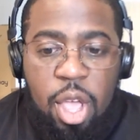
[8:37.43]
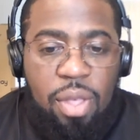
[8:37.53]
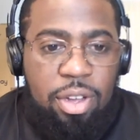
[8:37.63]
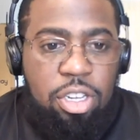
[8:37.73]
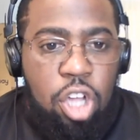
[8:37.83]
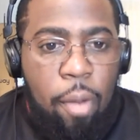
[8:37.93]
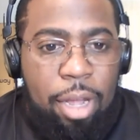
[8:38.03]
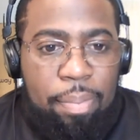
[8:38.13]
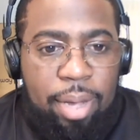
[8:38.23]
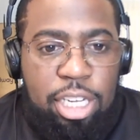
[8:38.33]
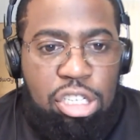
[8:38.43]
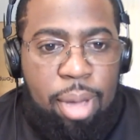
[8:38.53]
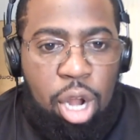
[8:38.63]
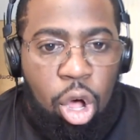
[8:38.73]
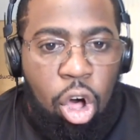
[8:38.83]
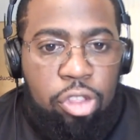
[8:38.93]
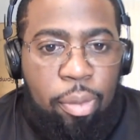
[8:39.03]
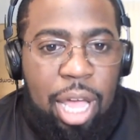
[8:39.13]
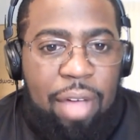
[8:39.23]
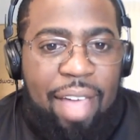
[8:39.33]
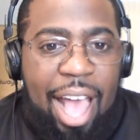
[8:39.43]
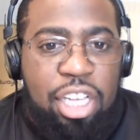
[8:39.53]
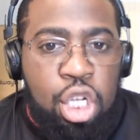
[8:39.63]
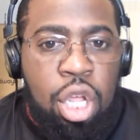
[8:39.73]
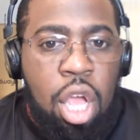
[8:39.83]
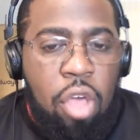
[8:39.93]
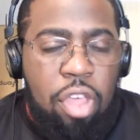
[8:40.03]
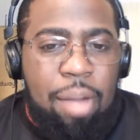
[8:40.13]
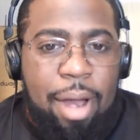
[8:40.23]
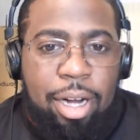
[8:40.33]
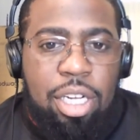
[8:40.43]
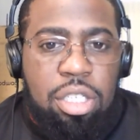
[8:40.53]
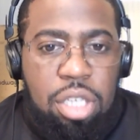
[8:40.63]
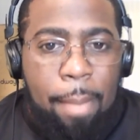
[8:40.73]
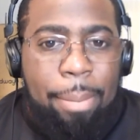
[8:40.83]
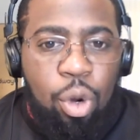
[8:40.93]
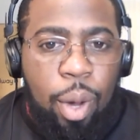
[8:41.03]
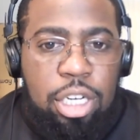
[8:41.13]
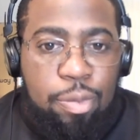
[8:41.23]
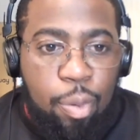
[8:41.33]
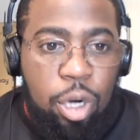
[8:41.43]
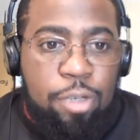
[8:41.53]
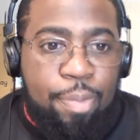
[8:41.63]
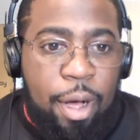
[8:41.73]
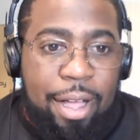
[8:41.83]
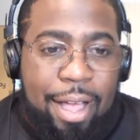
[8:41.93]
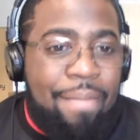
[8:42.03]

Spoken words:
There's no better place to bet all the playoff action than America's number one sportsbook.